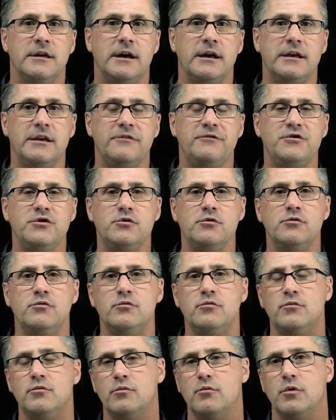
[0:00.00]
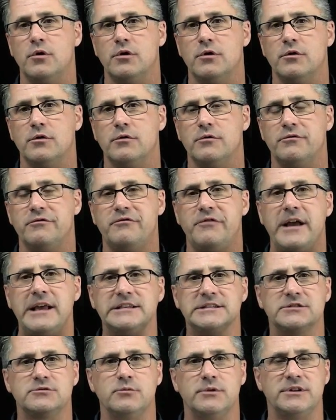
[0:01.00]
If you were
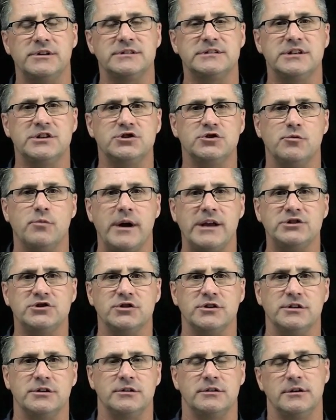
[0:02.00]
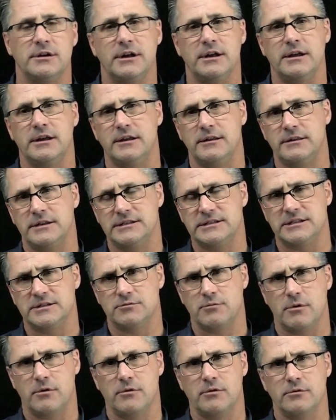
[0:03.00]
faced with a situation, and this is
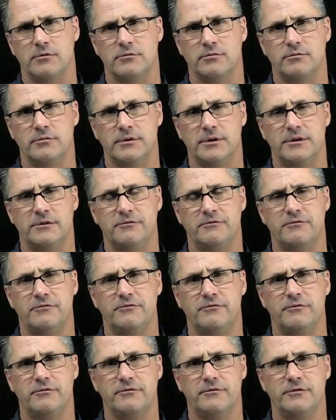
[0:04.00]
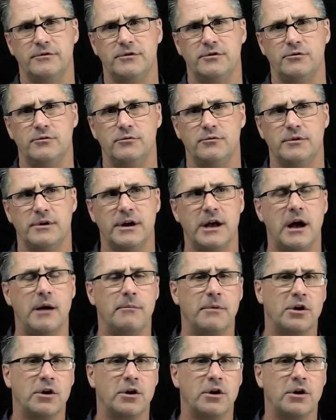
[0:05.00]
where if you come